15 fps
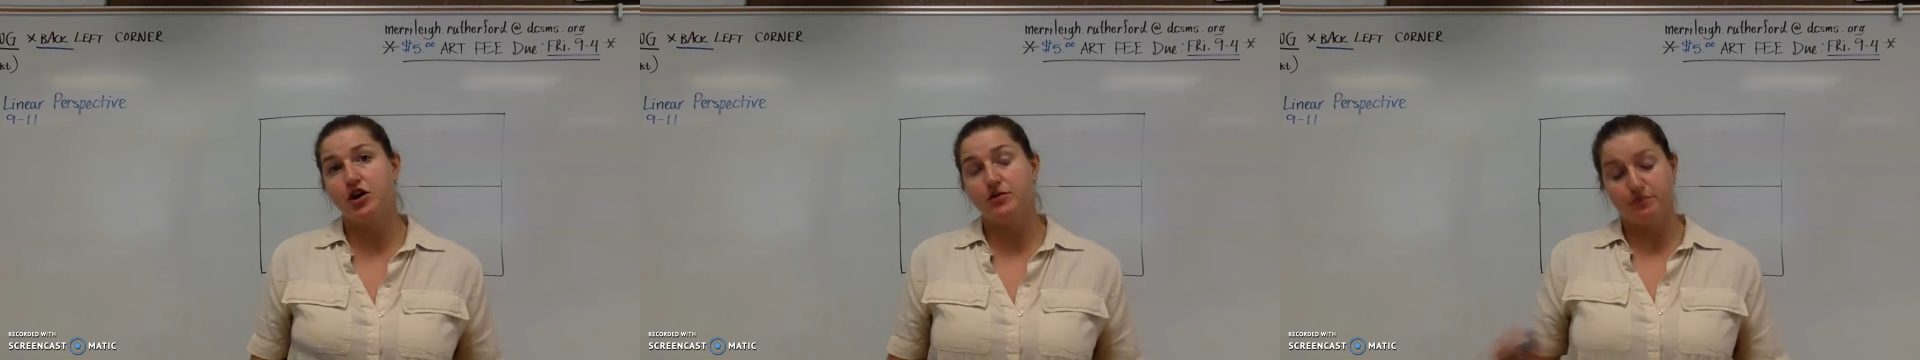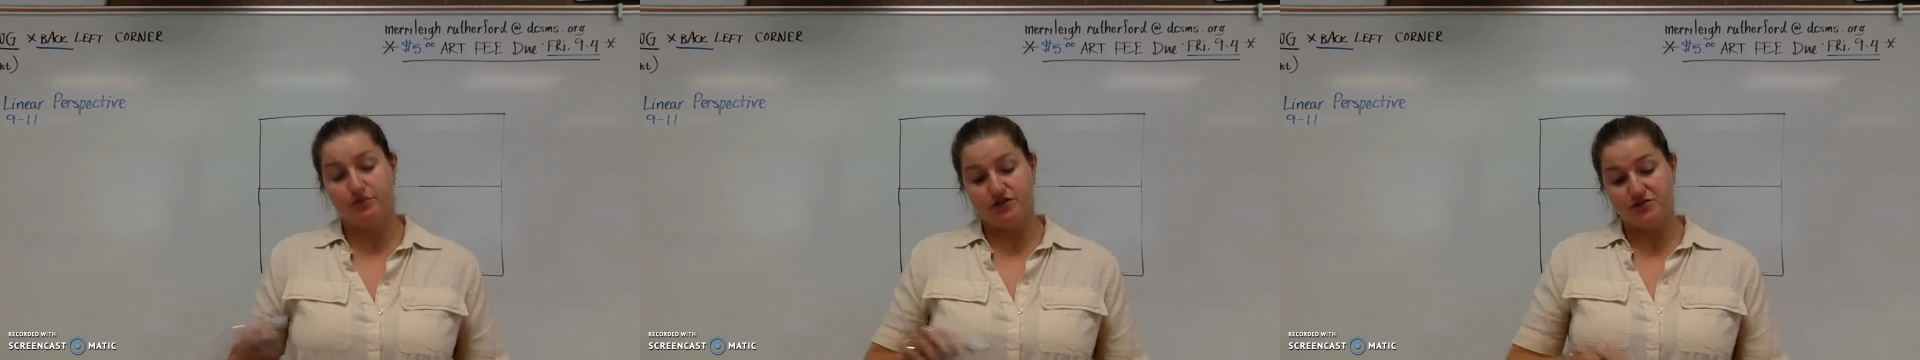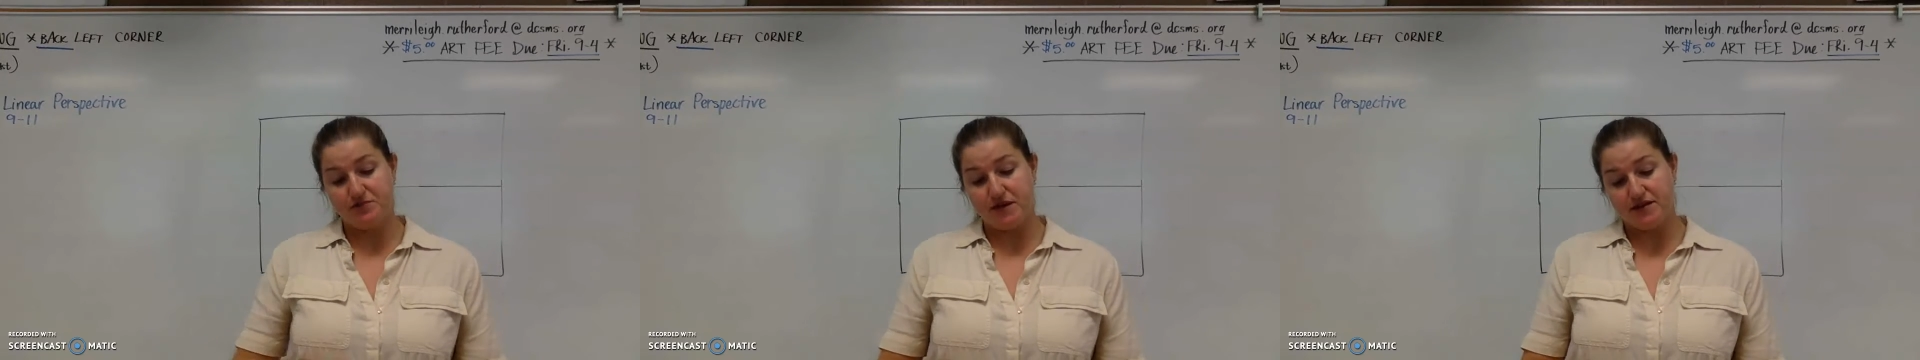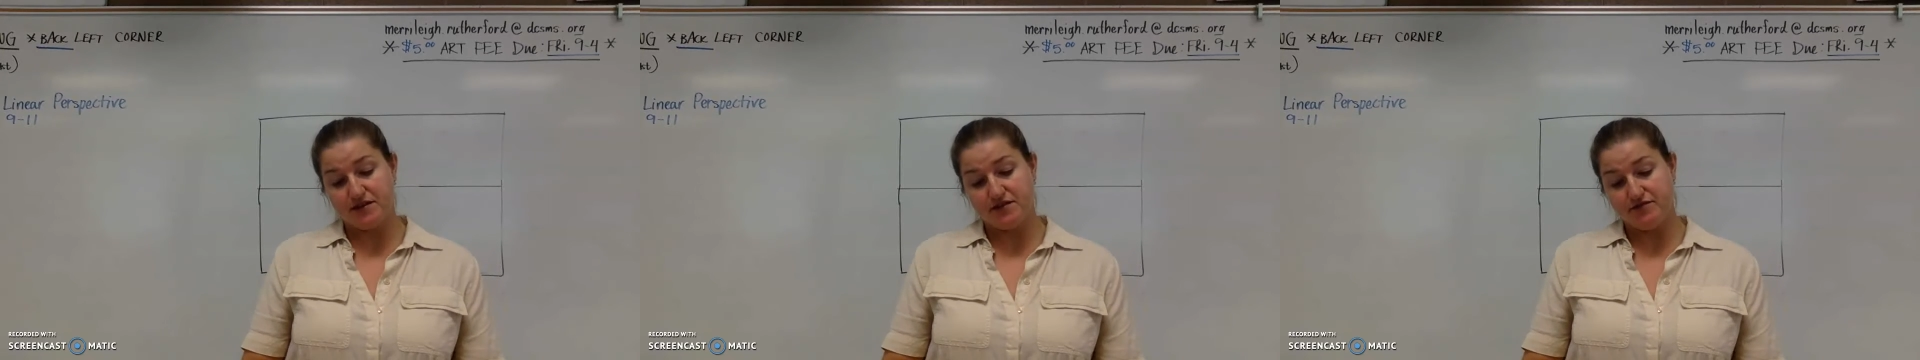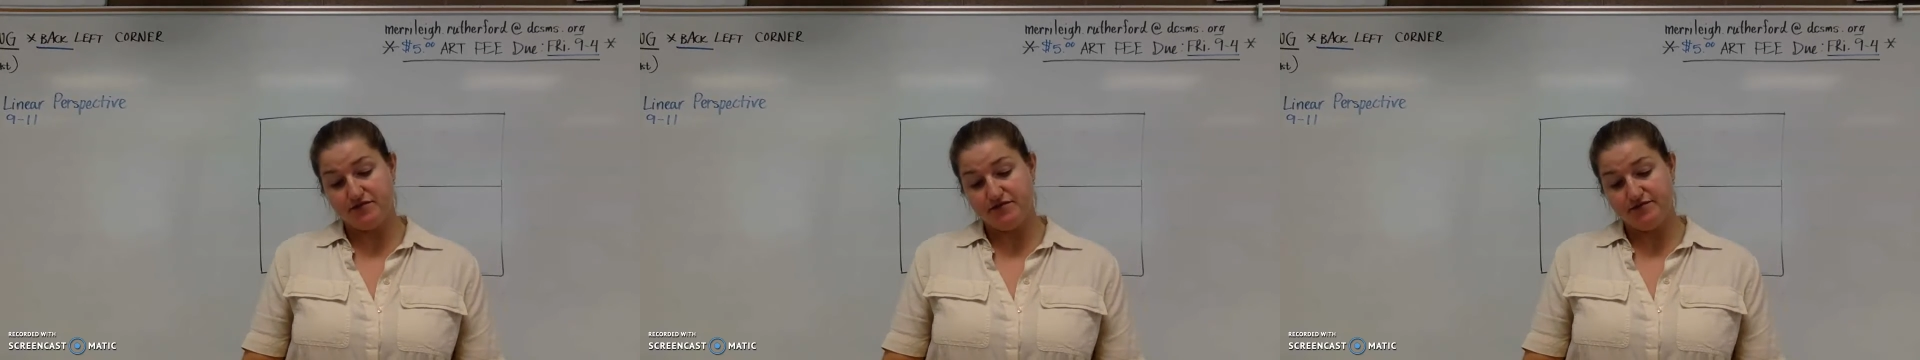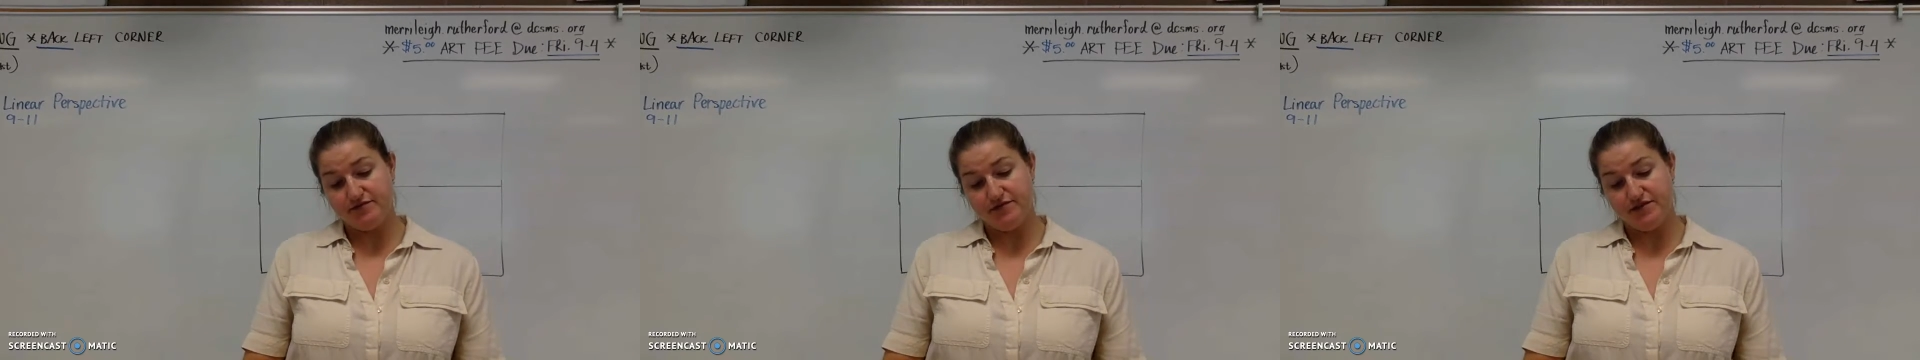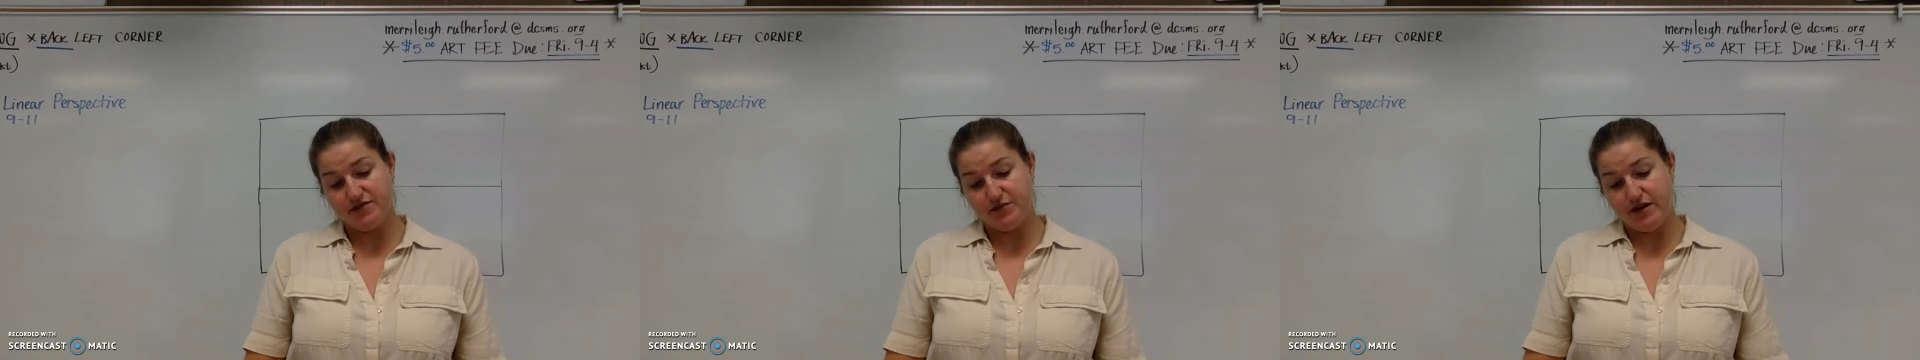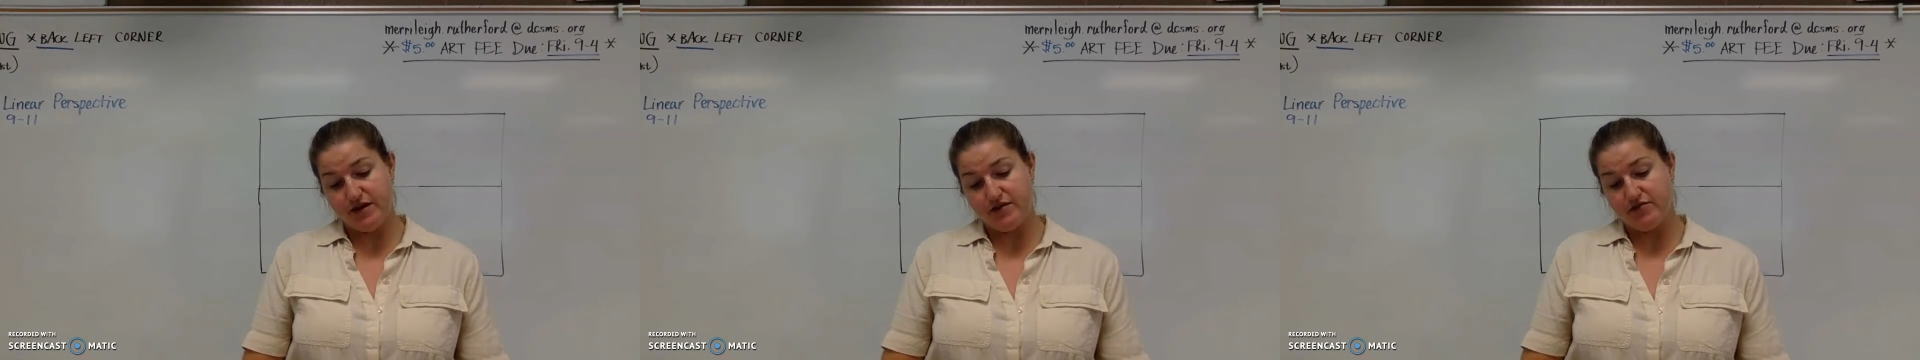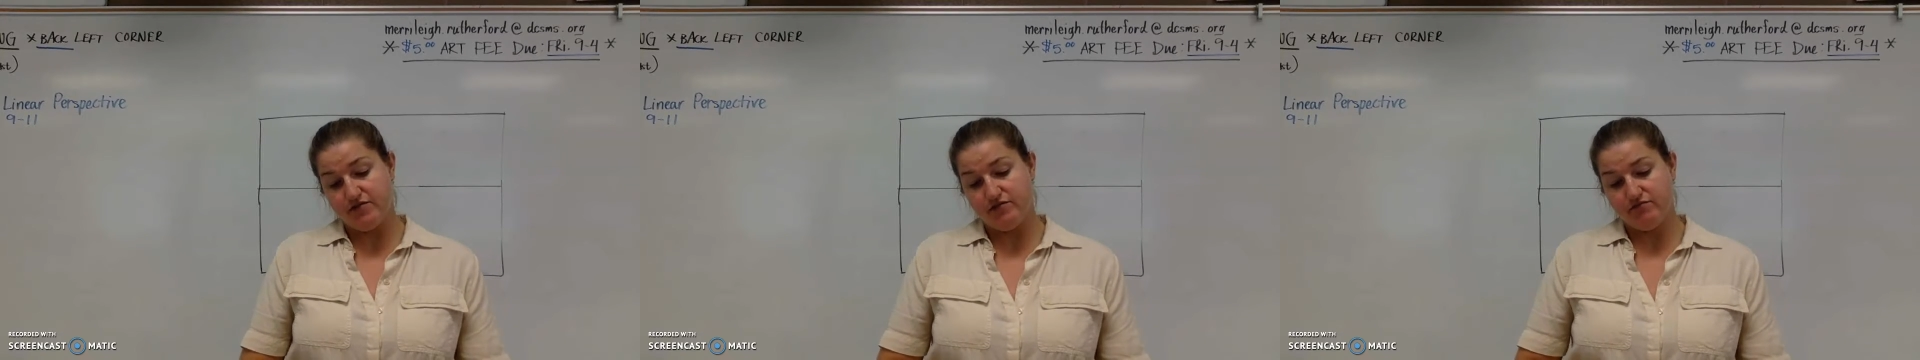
on perspective this week.